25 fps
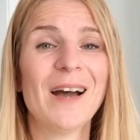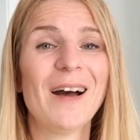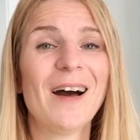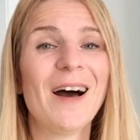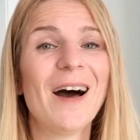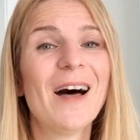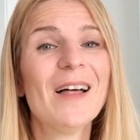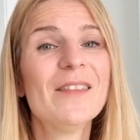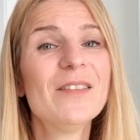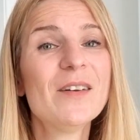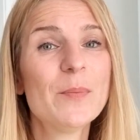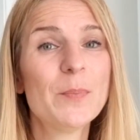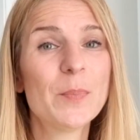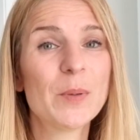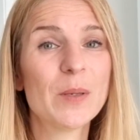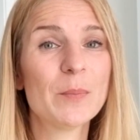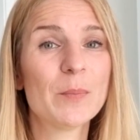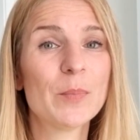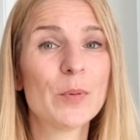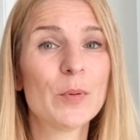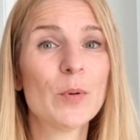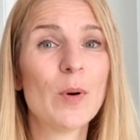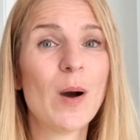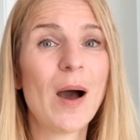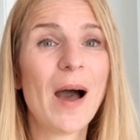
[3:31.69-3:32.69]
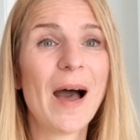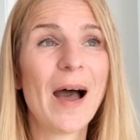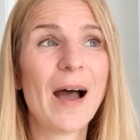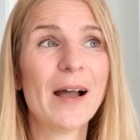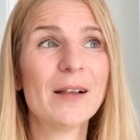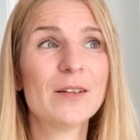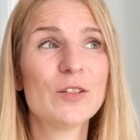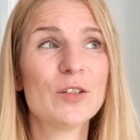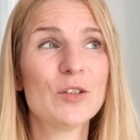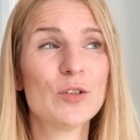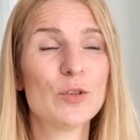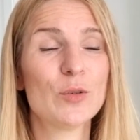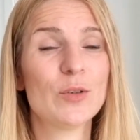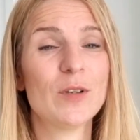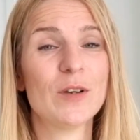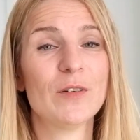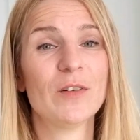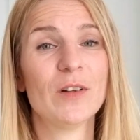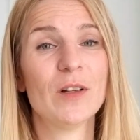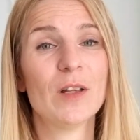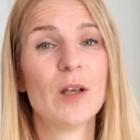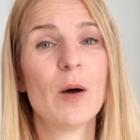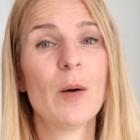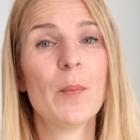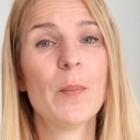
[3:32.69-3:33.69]
Other people had to
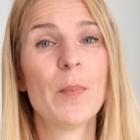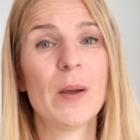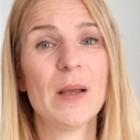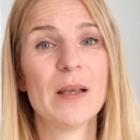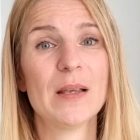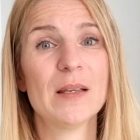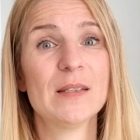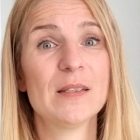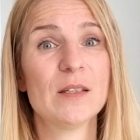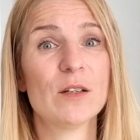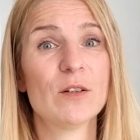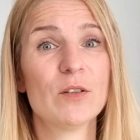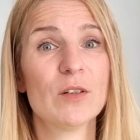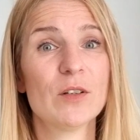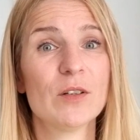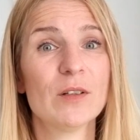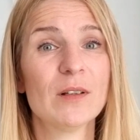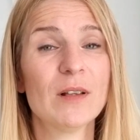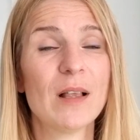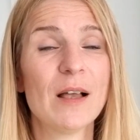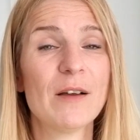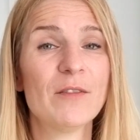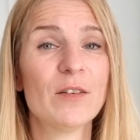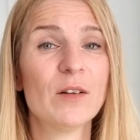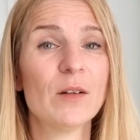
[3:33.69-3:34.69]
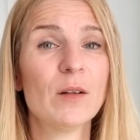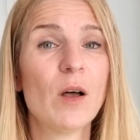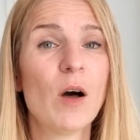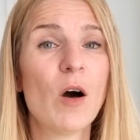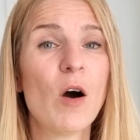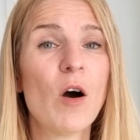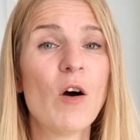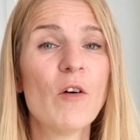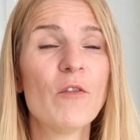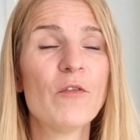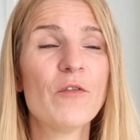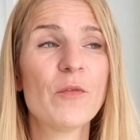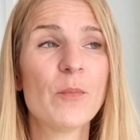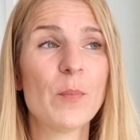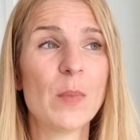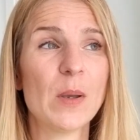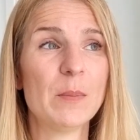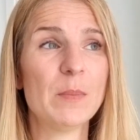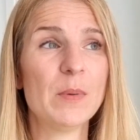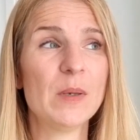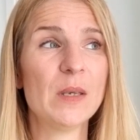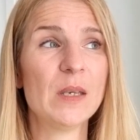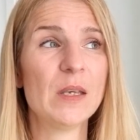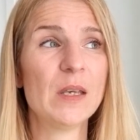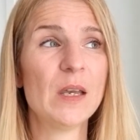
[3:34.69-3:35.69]
develop a certain level of
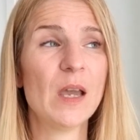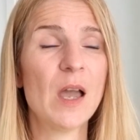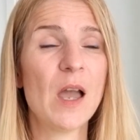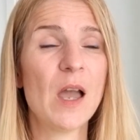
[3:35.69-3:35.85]
maybe